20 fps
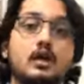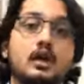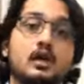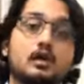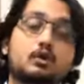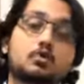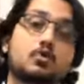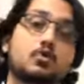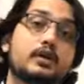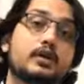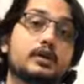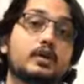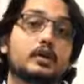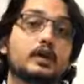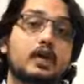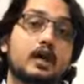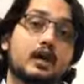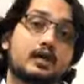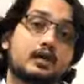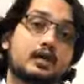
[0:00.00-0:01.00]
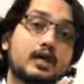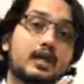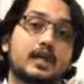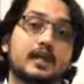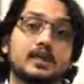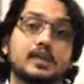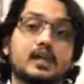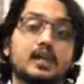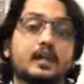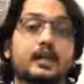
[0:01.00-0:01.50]
uh, going in at
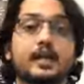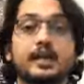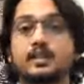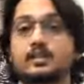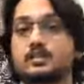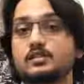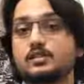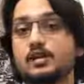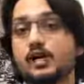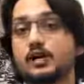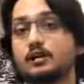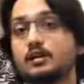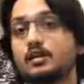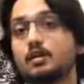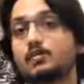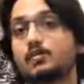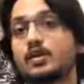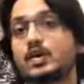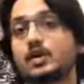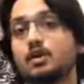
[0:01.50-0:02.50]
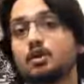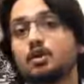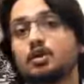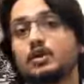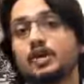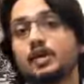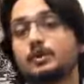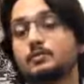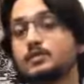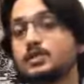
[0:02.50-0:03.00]
8th and 9th standard, we are
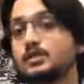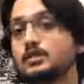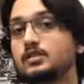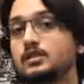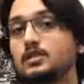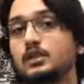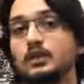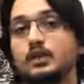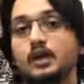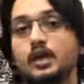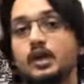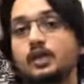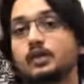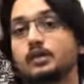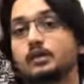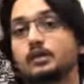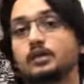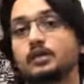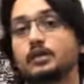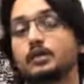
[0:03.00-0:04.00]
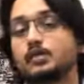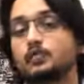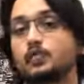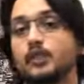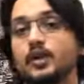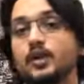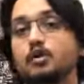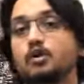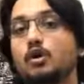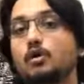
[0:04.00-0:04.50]
taught ABCD and it is
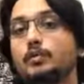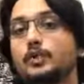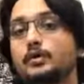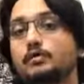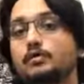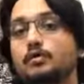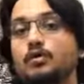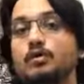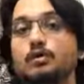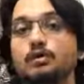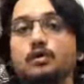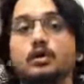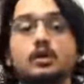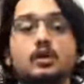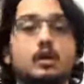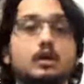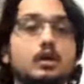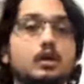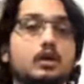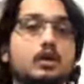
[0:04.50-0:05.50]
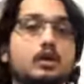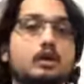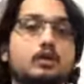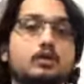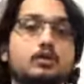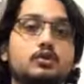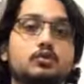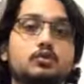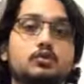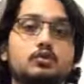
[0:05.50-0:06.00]
very common for uh,
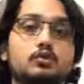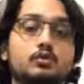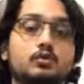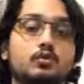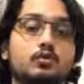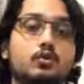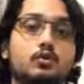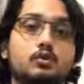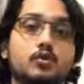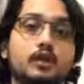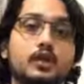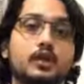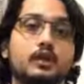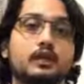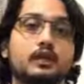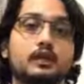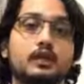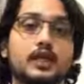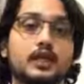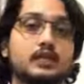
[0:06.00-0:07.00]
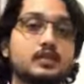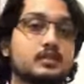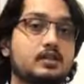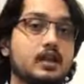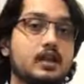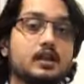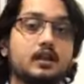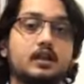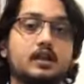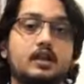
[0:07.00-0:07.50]
you to go in 10th
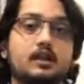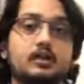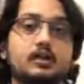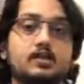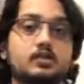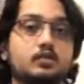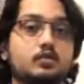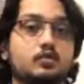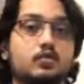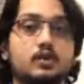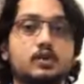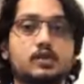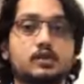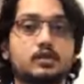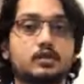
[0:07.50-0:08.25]
standard and then students